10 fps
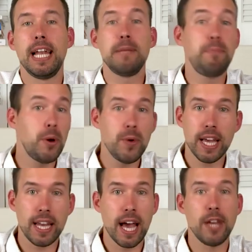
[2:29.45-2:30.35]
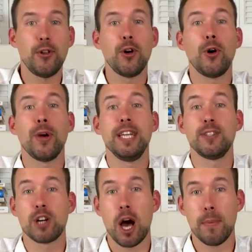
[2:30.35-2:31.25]
Let Bowie and I know in
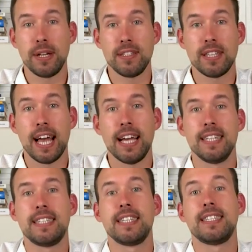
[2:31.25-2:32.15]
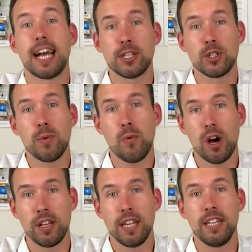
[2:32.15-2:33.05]
the comments and tag
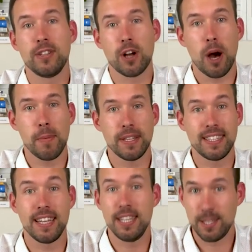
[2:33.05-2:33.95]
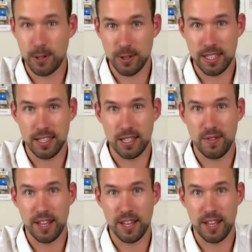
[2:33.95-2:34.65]
someone in the comments that needs to see this